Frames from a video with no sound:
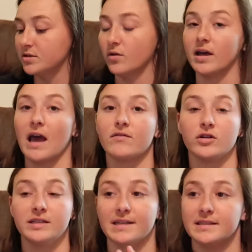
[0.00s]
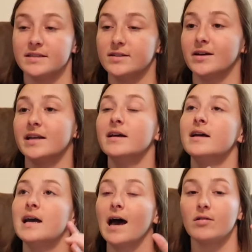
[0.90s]
So like after a test is done,
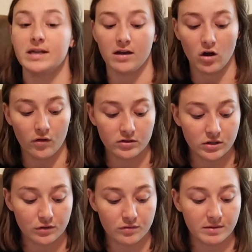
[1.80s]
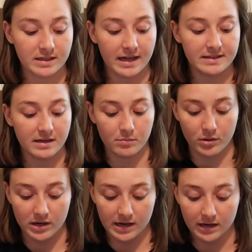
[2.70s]
I'll take all those notes from the test and
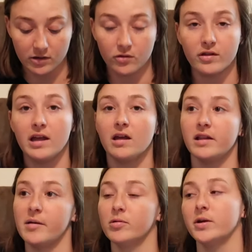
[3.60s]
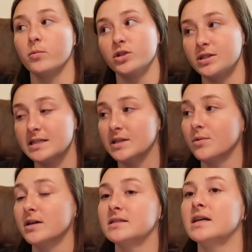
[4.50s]
put it in a little thing, label it which test it
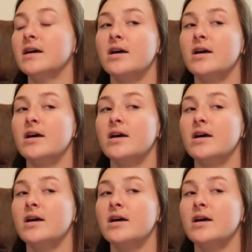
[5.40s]
was,